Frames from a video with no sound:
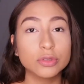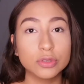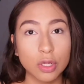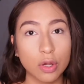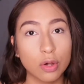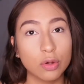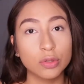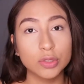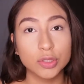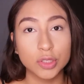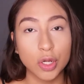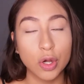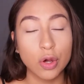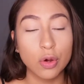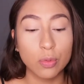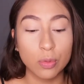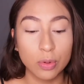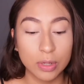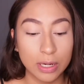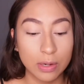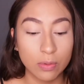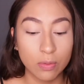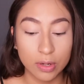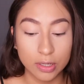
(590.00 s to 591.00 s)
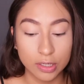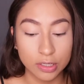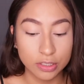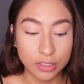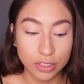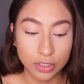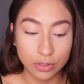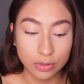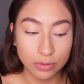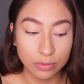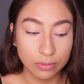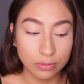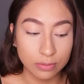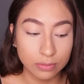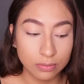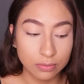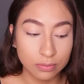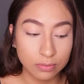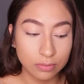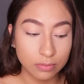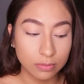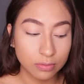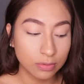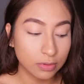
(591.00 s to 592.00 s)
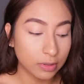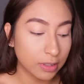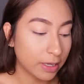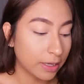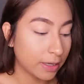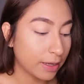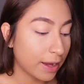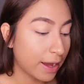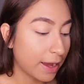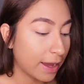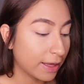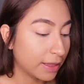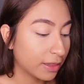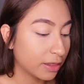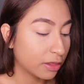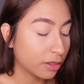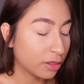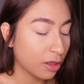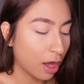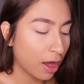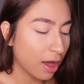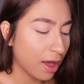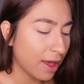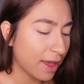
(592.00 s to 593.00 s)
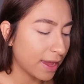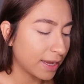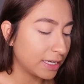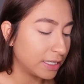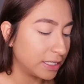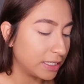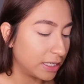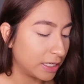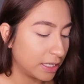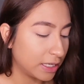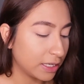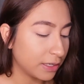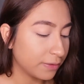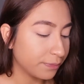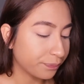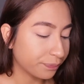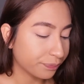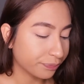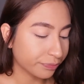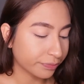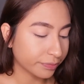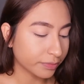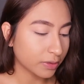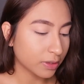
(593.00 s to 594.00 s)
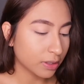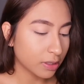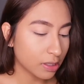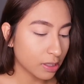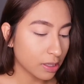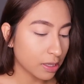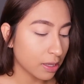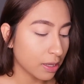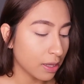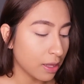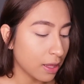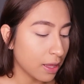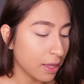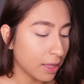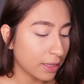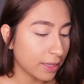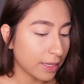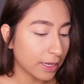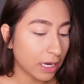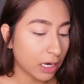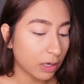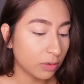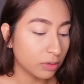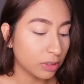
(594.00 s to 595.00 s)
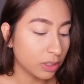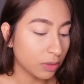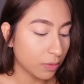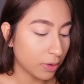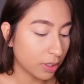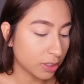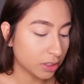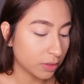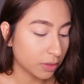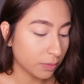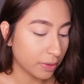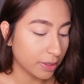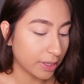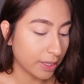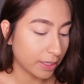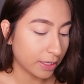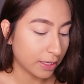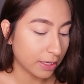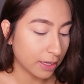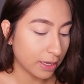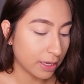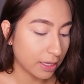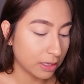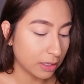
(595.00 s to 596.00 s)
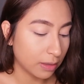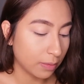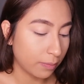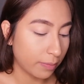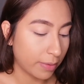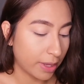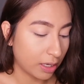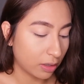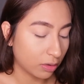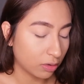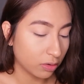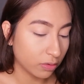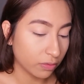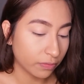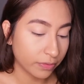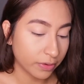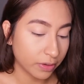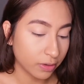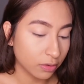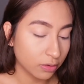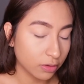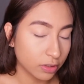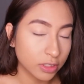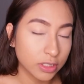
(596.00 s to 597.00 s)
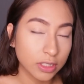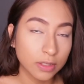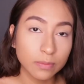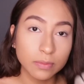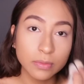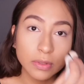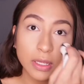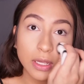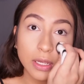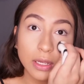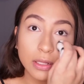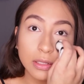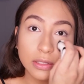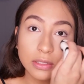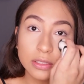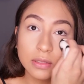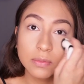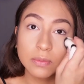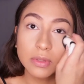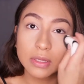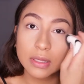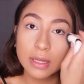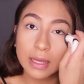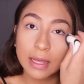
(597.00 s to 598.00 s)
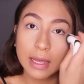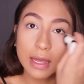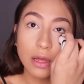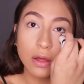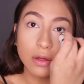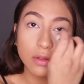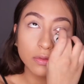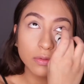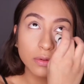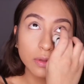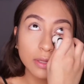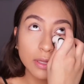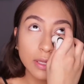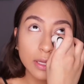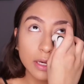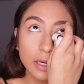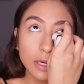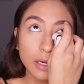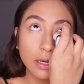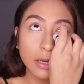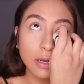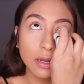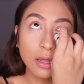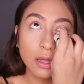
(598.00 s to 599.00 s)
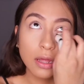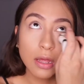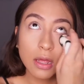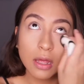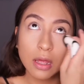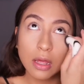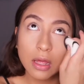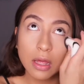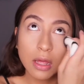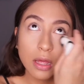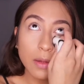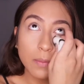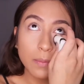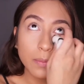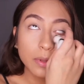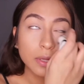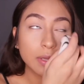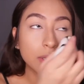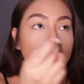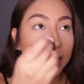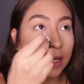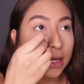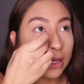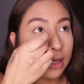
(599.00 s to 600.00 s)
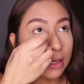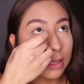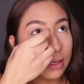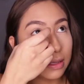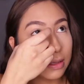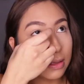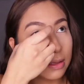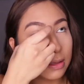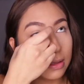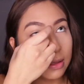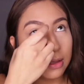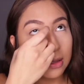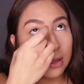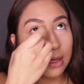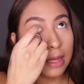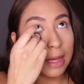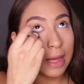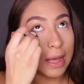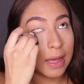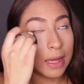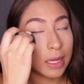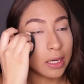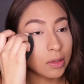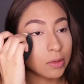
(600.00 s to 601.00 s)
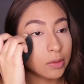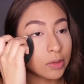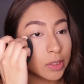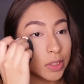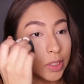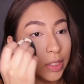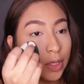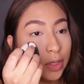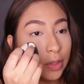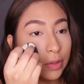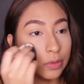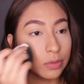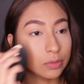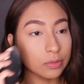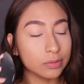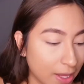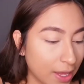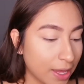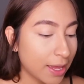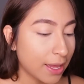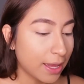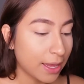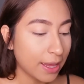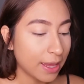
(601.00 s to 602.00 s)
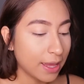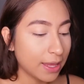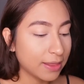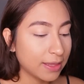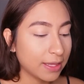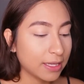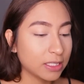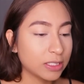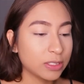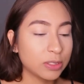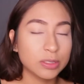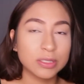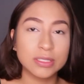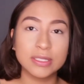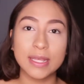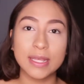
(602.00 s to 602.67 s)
don't know what I want to do. Like, I thought I did. Like, I really want to be like in the medical field or something, something like health related, But like, I don't know. And then to